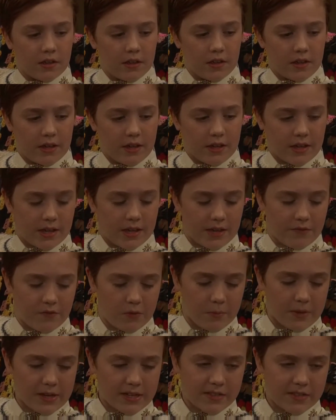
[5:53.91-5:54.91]
He
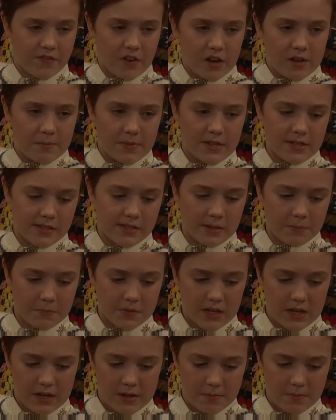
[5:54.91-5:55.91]
even makes fun of me
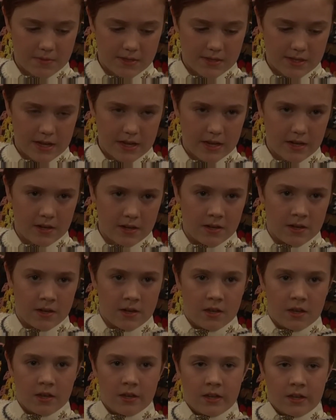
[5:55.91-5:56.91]
sometimes, and
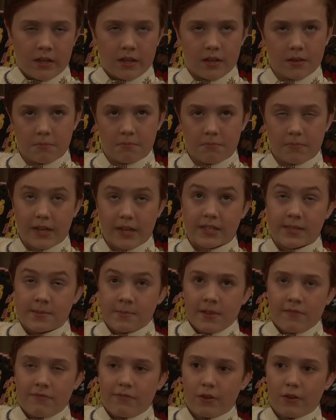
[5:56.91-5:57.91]
it makes
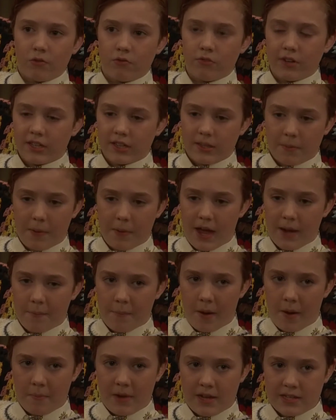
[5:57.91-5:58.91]
me feel really bad
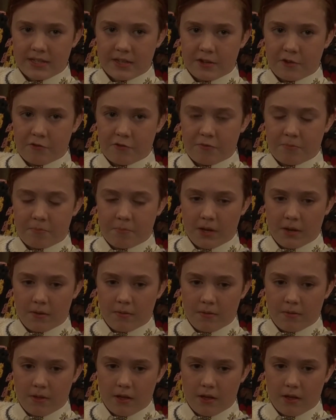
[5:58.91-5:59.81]
about myself, but